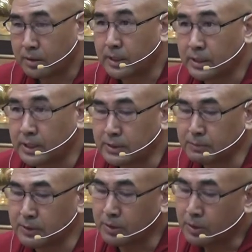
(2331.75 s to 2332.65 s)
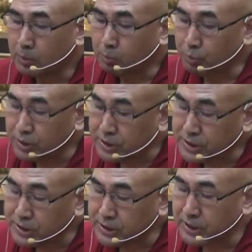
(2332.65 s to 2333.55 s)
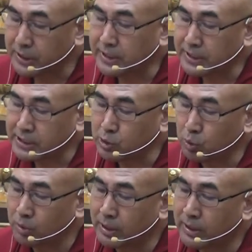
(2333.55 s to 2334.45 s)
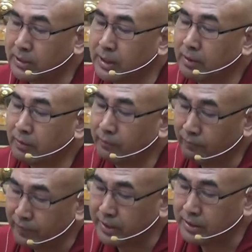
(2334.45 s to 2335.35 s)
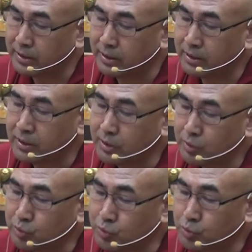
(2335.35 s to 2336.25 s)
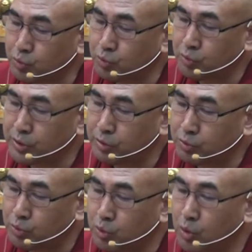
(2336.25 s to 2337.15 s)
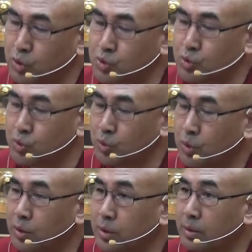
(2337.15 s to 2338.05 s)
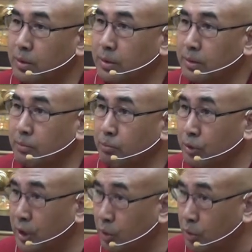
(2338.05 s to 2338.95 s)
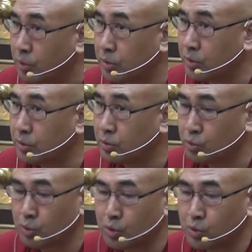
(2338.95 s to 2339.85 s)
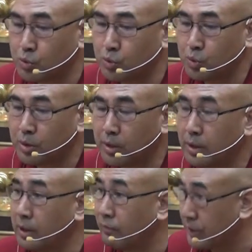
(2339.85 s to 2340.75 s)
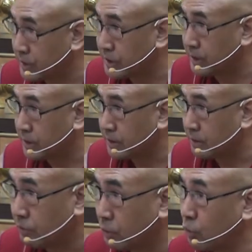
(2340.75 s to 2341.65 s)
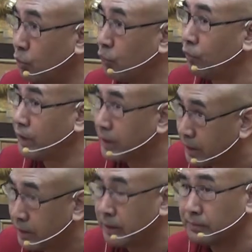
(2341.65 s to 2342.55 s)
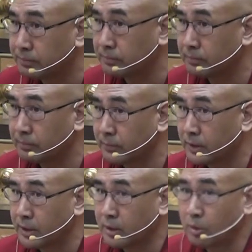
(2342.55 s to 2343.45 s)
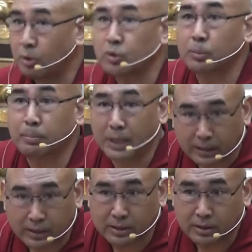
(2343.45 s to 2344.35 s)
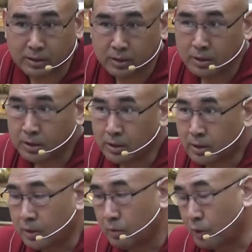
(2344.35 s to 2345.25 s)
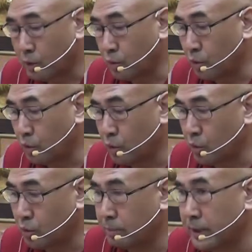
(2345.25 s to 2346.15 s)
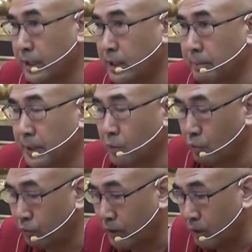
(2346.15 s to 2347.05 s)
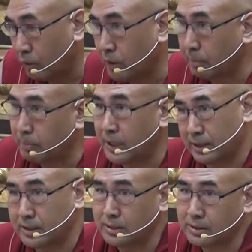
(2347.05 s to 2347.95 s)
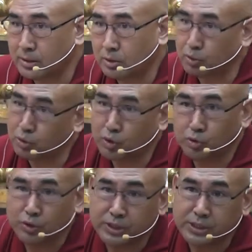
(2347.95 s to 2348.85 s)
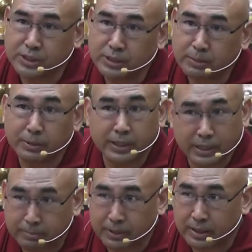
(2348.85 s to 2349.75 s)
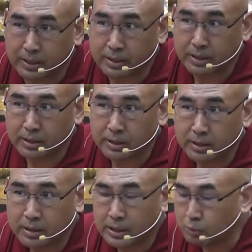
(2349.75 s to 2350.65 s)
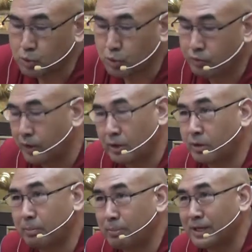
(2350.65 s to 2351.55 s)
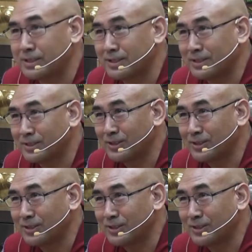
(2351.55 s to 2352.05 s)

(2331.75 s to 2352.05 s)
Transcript: right? That means bodhicitta is look like the vehicle to go to Buddhahood, to go to liberation. We call vehicle. Also path. When you go to Marina Bay, you follow the path, you're going to reach Marina Bay. If you don't follow the path,